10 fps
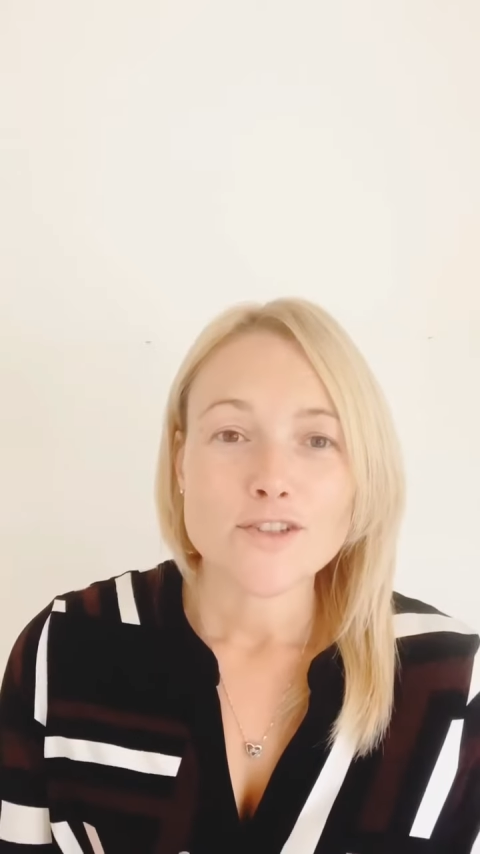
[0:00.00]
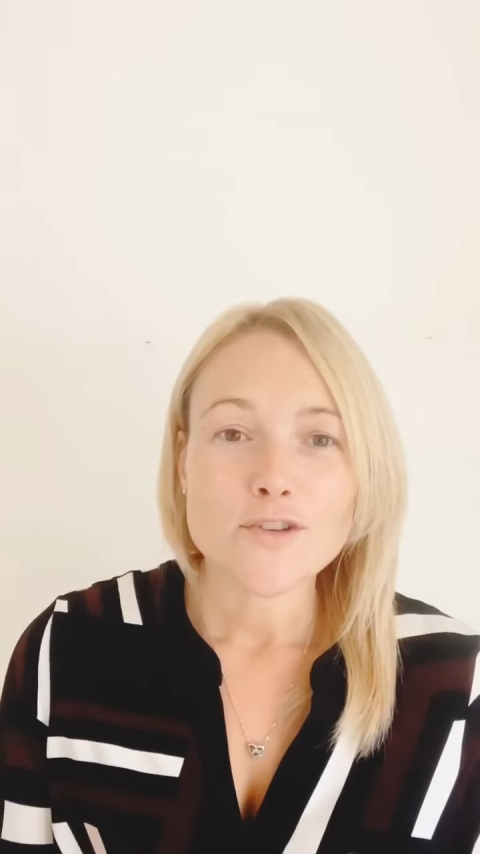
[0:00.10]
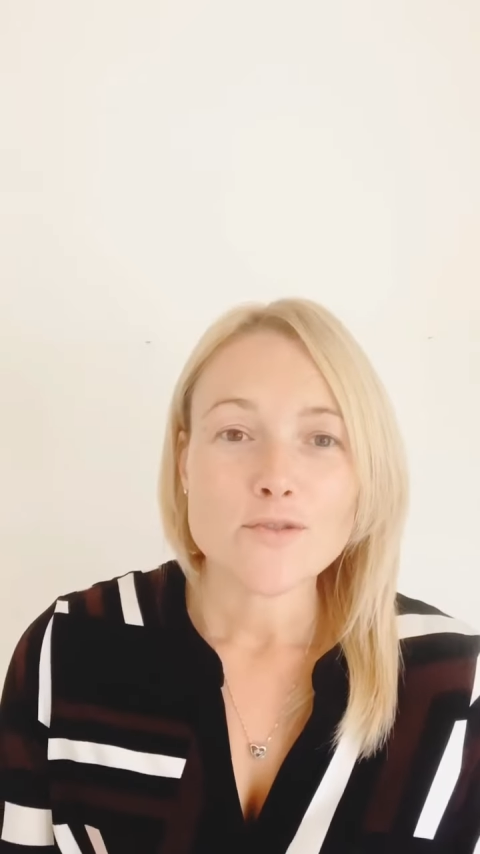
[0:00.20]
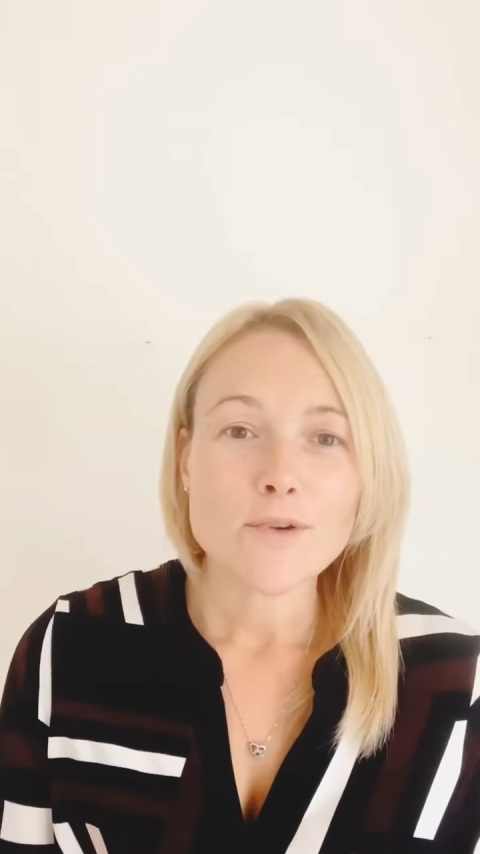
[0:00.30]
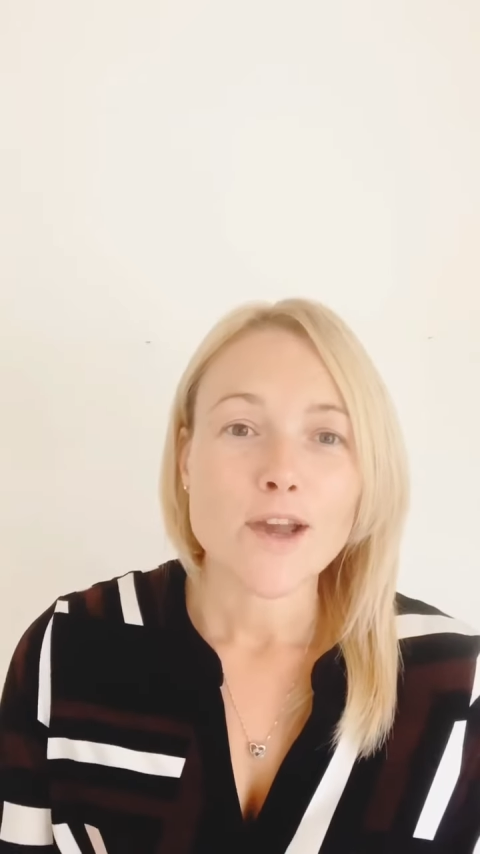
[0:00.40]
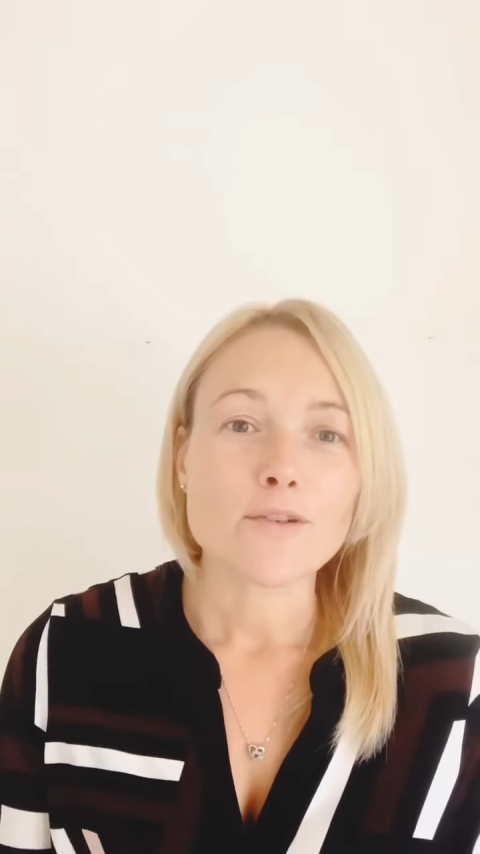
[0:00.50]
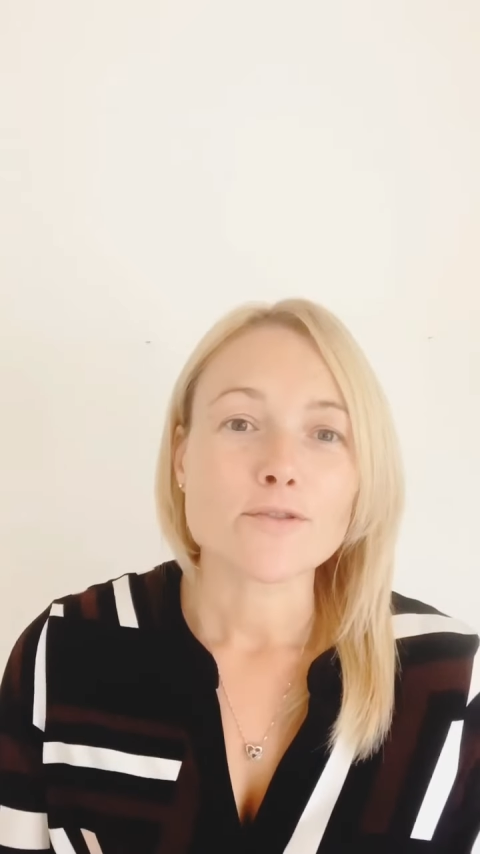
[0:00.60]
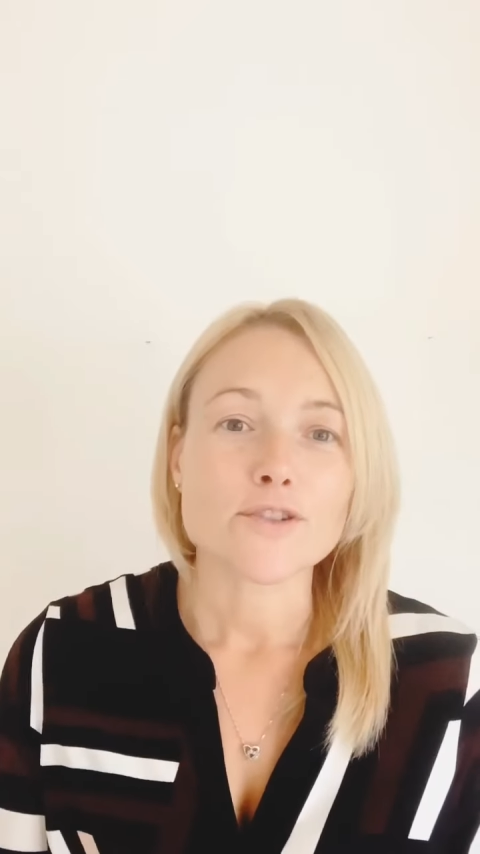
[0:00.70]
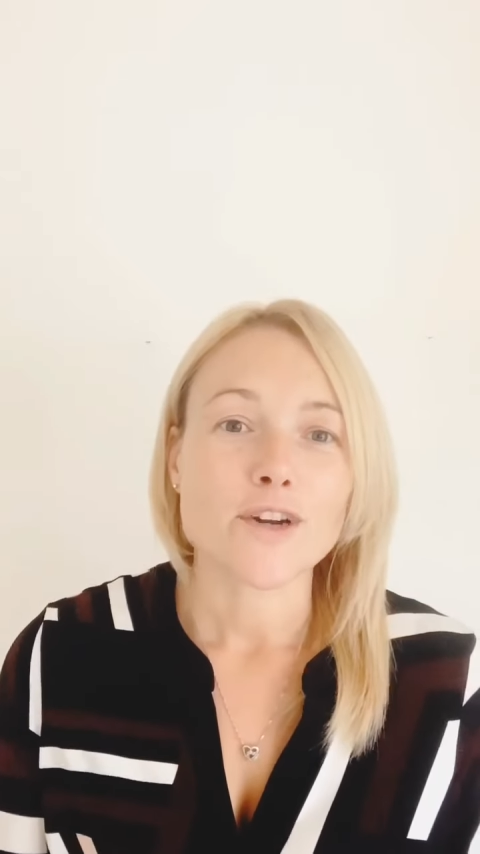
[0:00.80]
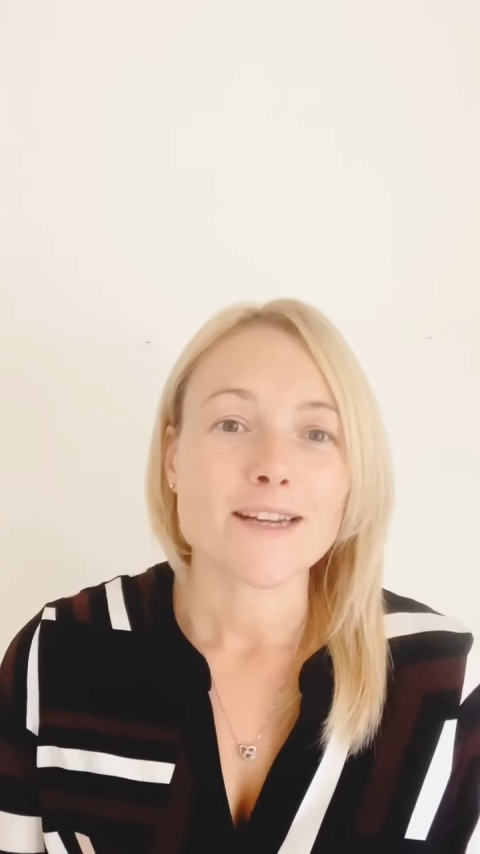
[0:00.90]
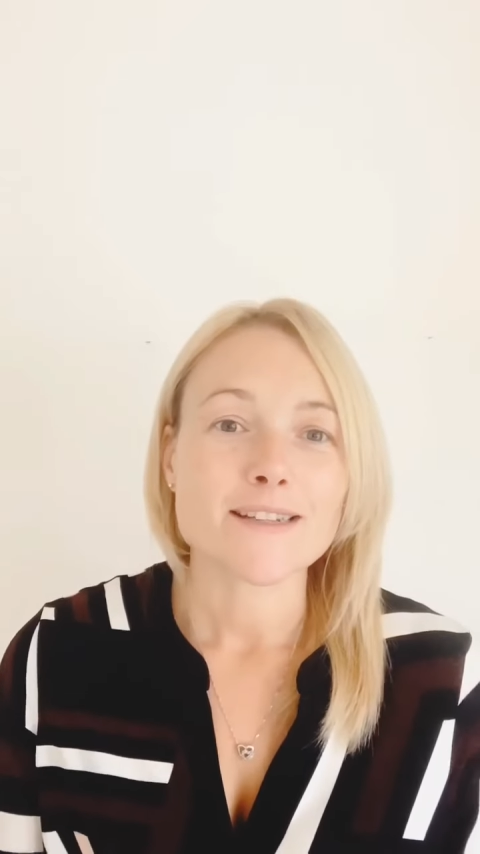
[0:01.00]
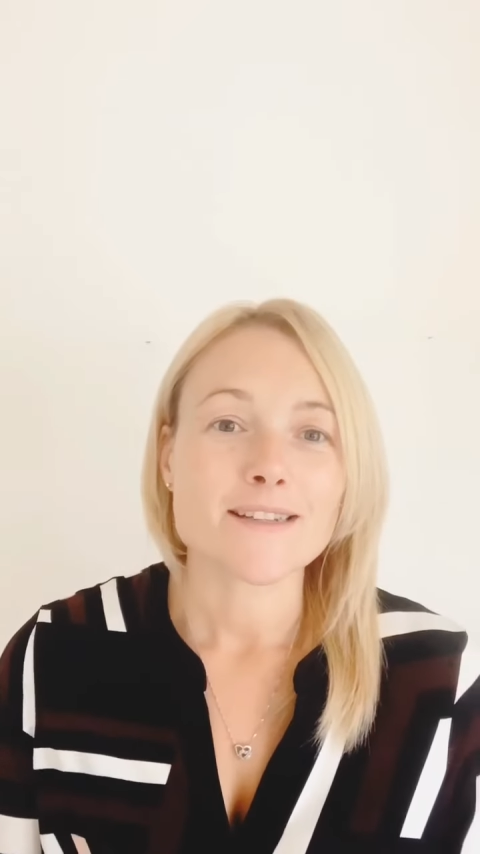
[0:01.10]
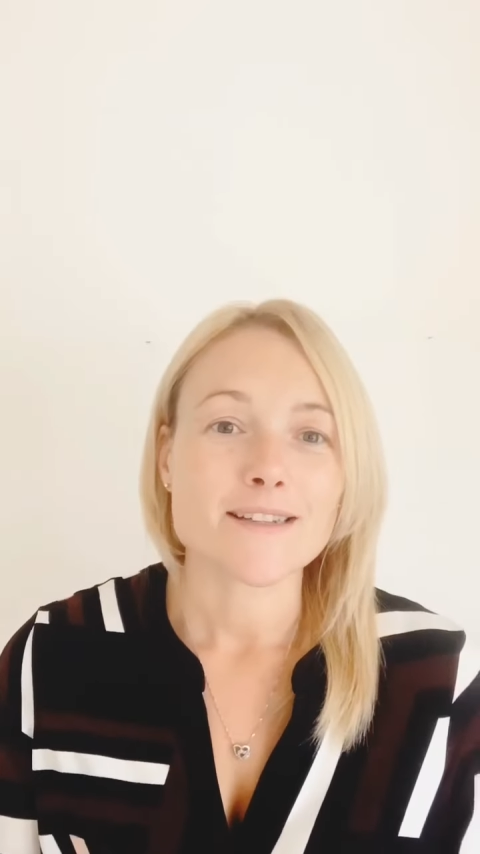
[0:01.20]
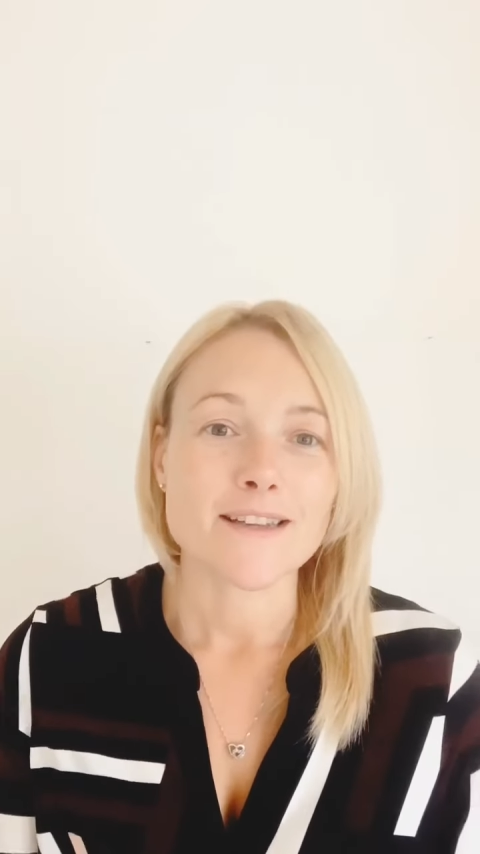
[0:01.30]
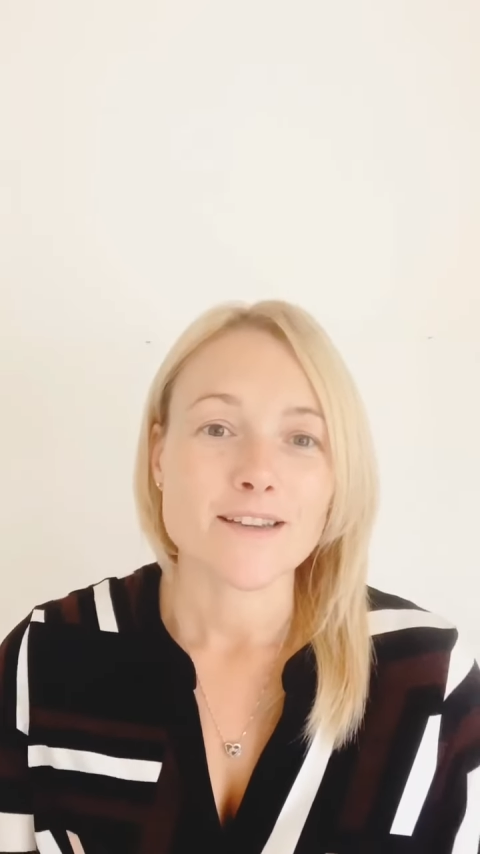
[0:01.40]
do go trying
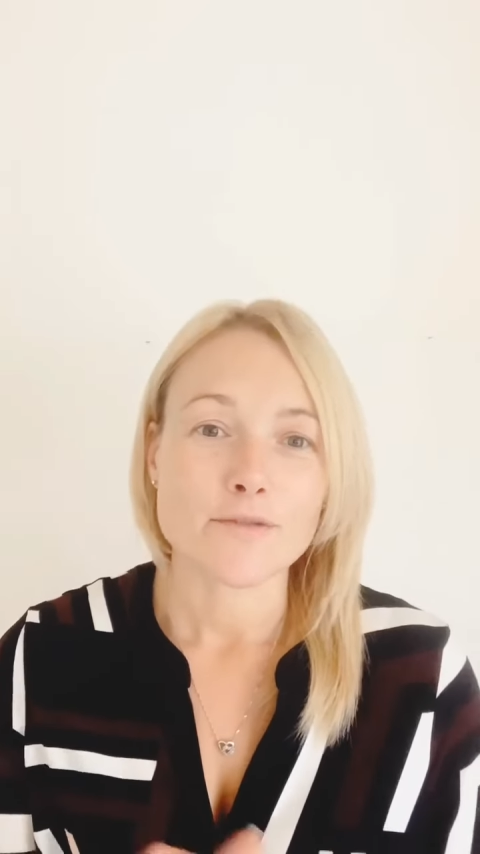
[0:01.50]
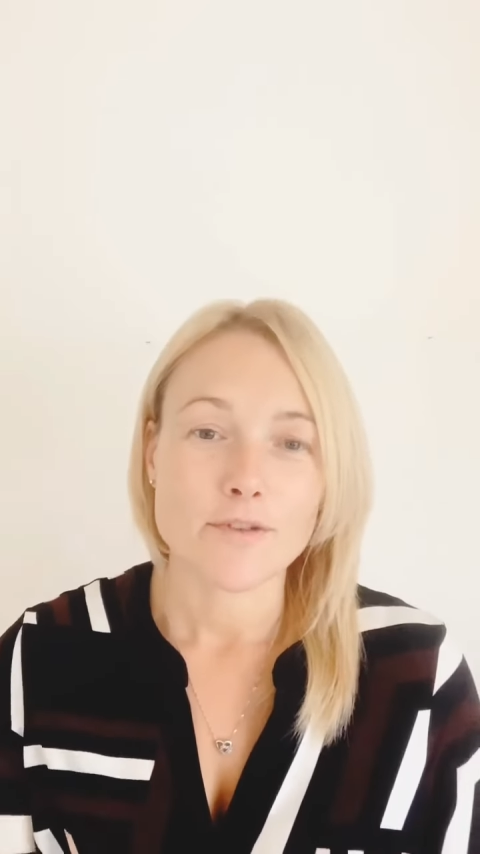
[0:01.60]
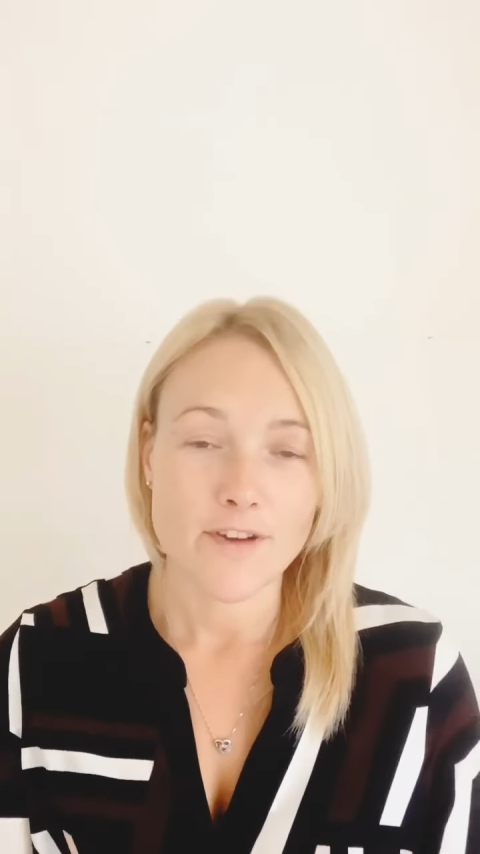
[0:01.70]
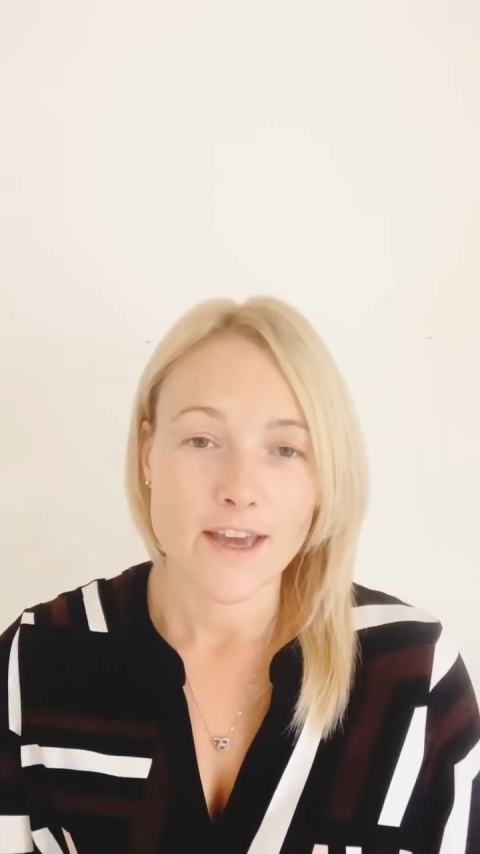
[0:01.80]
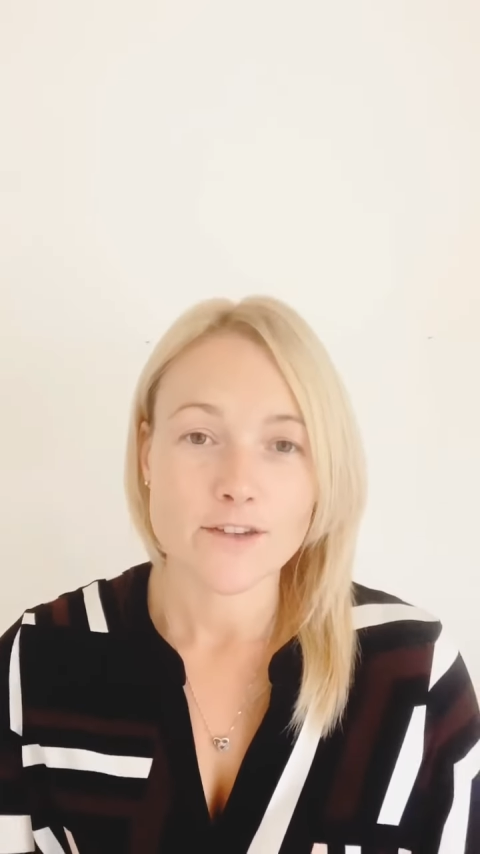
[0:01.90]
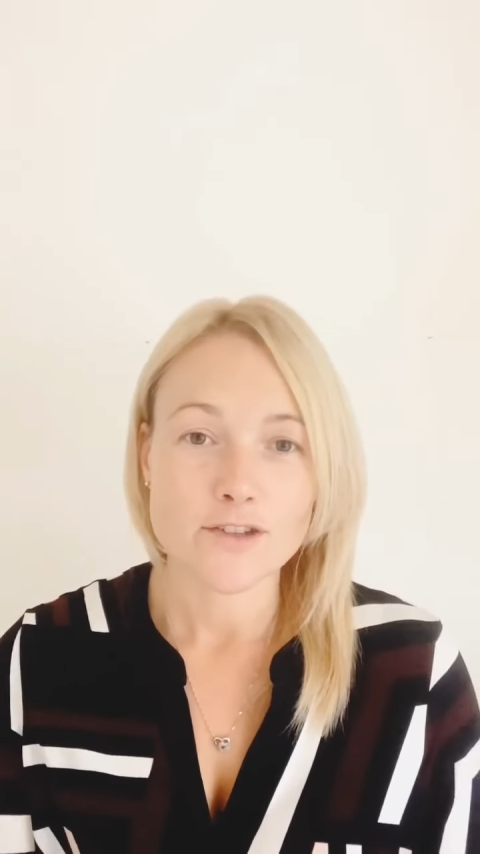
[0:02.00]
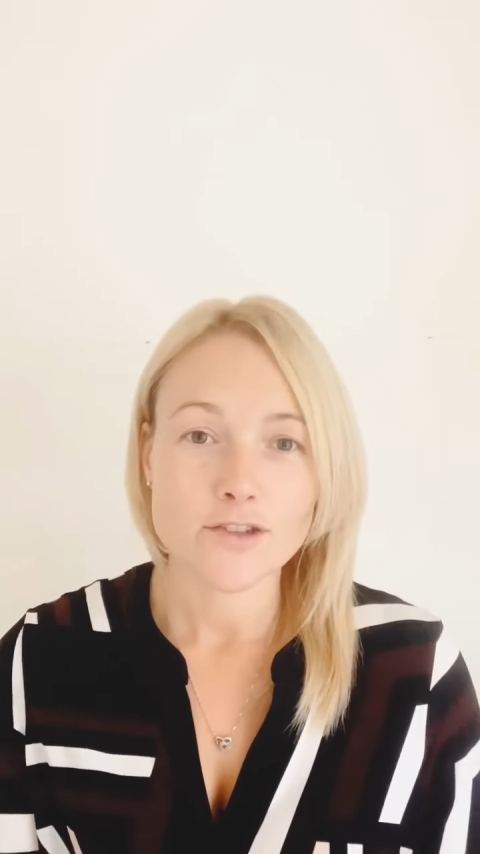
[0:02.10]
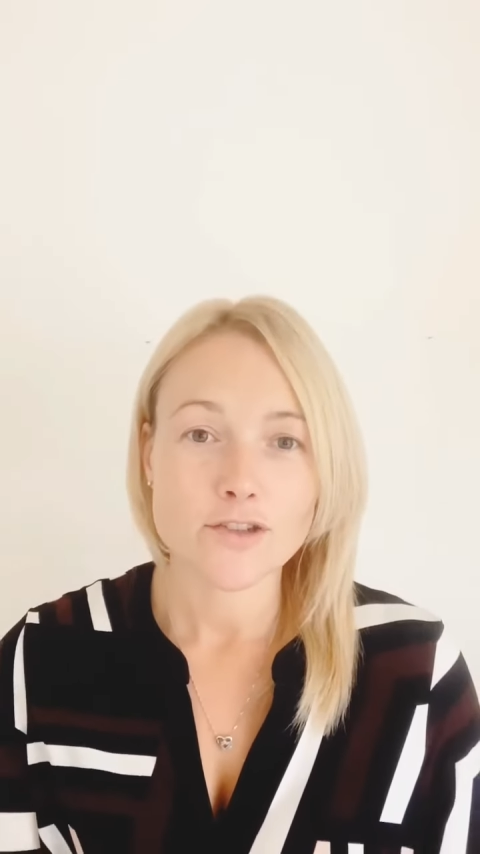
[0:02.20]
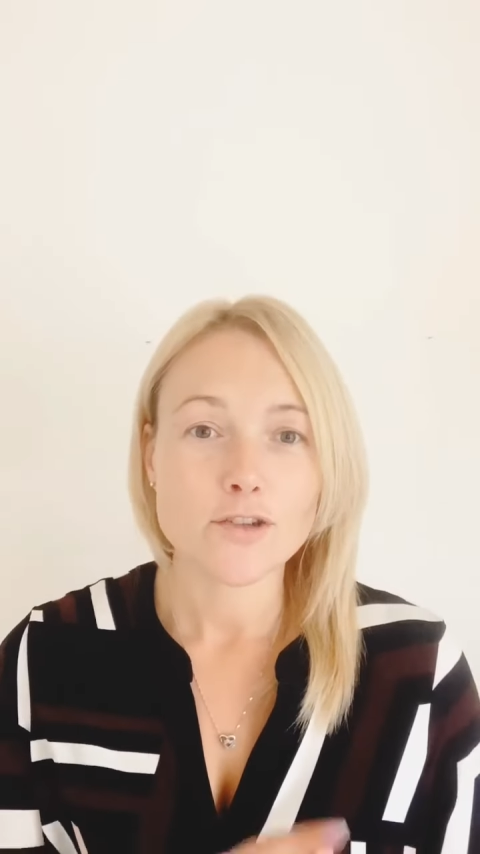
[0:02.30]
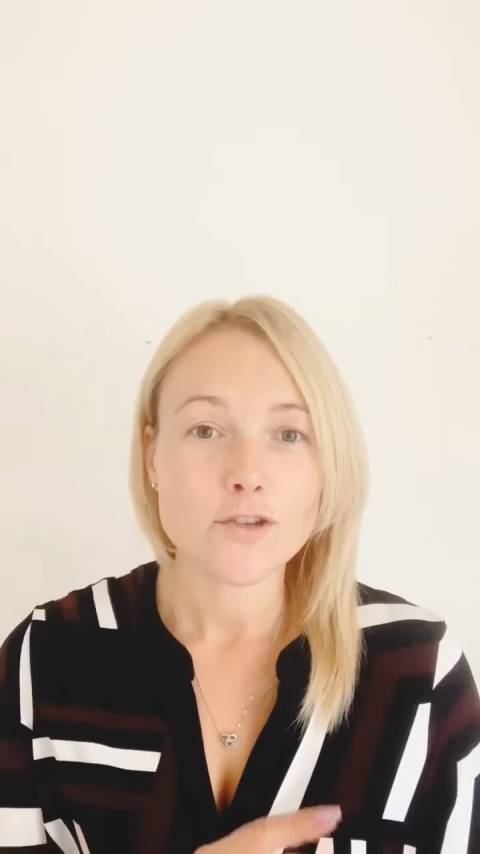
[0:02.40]
to seek revenge,